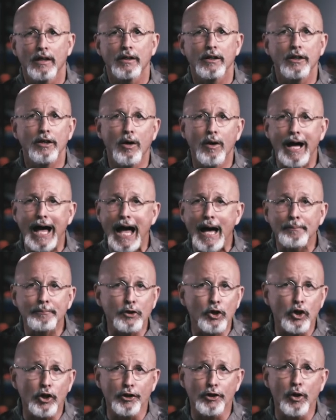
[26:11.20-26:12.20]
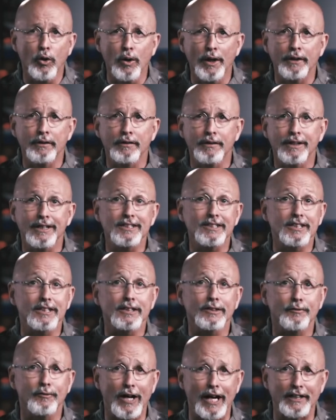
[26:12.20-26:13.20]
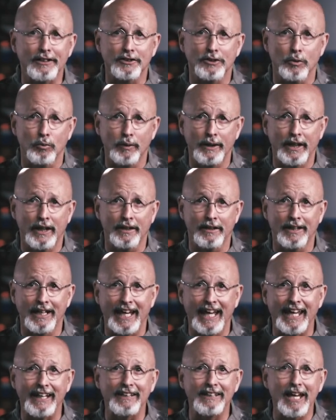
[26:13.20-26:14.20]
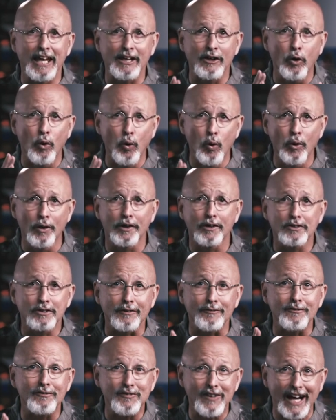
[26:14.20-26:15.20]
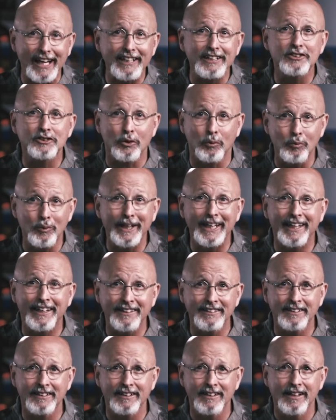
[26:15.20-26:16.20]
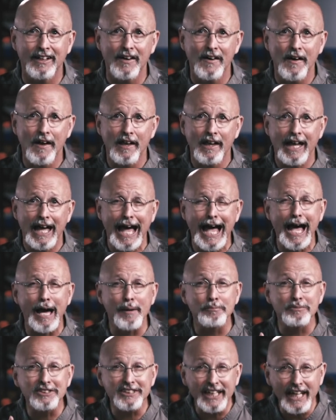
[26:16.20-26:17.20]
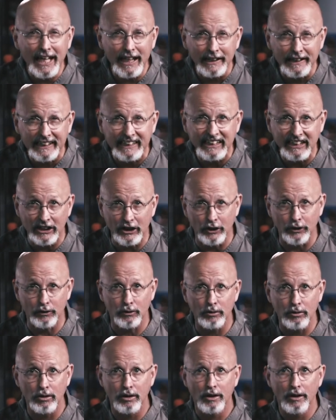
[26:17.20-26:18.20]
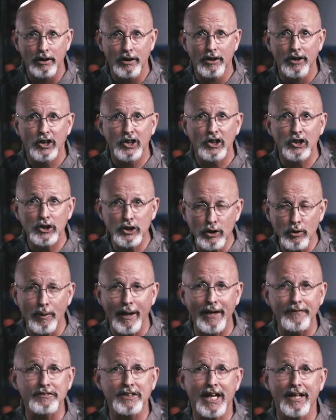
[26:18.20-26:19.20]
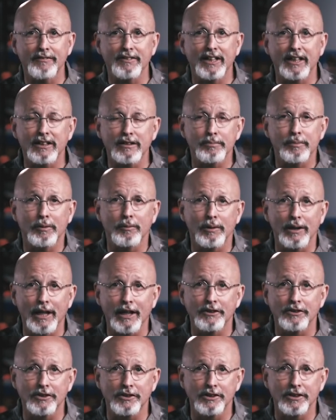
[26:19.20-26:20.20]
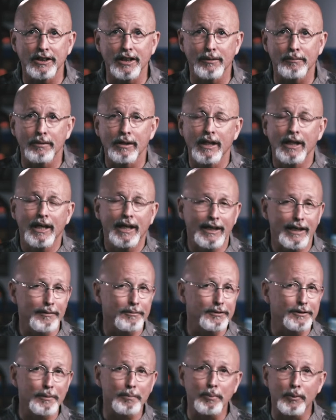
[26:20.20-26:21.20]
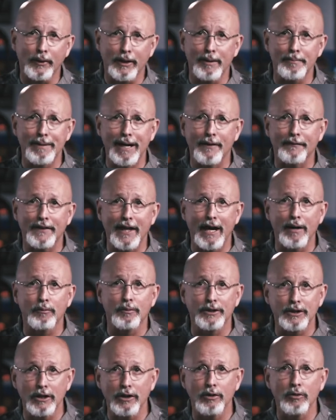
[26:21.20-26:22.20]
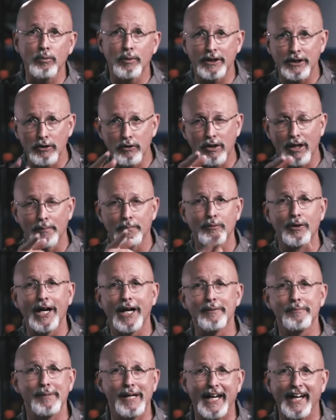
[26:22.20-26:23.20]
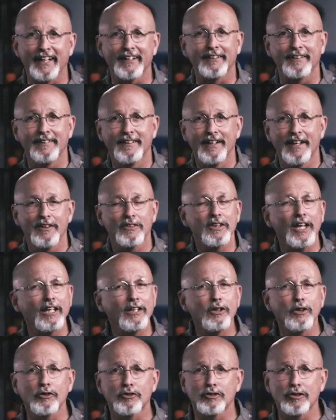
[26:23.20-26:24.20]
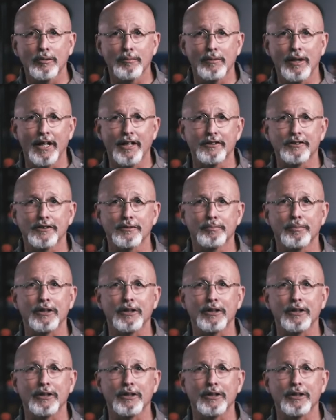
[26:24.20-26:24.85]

You know, I'm Kurt Owen. This is Fight to Win. And in order to fight to win, I'm telling you, you have to have an intimate relationship. And I'm going to pray about that with you when you come right back. Thank you so much.